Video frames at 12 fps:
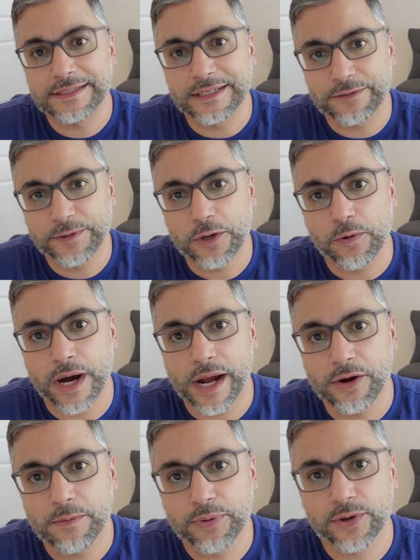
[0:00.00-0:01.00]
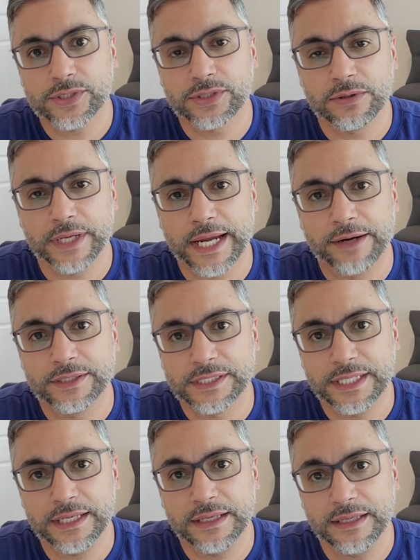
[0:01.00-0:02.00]
going to require personal
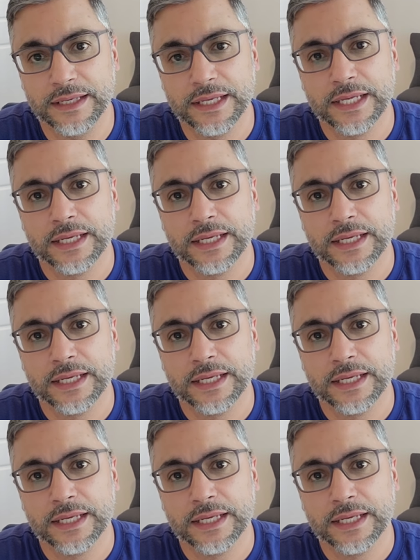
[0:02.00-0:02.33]
guarantee,